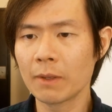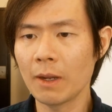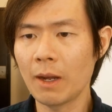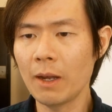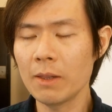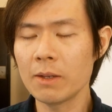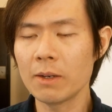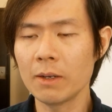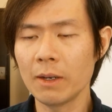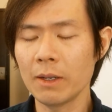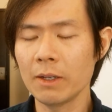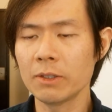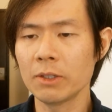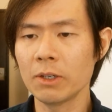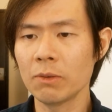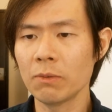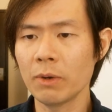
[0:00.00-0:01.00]
other
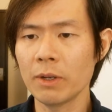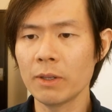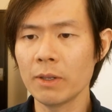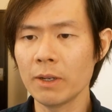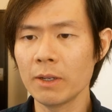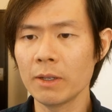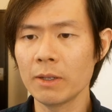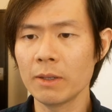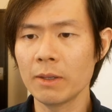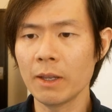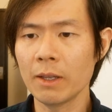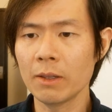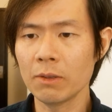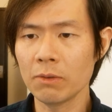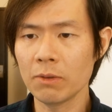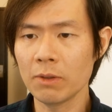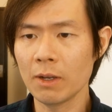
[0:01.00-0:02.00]
laser where they then
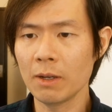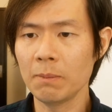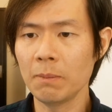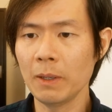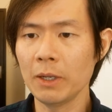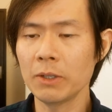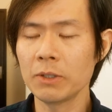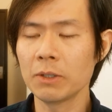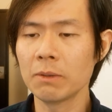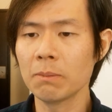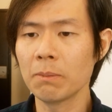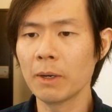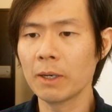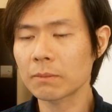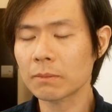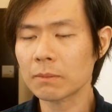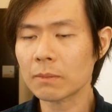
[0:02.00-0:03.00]
do the ablation
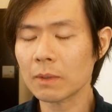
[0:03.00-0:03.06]
part,